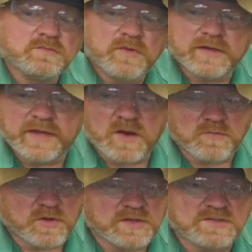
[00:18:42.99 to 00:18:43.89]
Right now
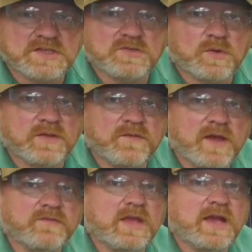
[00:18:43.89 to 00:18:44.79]
I'm running
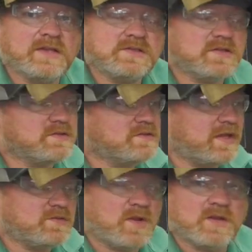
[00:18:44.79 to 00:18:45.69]
C25 gas because
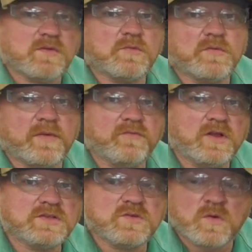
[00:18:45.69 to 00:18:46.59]
that's what I run with my
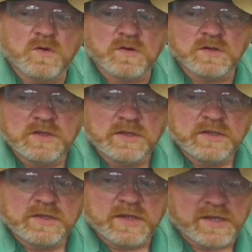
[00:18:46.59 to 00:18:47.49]
flux core,
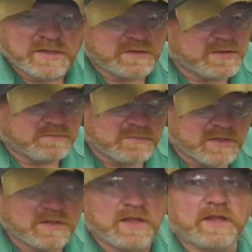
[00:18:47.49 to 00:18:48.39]
and
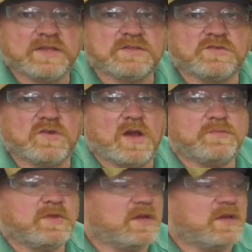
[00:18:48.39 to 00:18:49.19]
it gets the job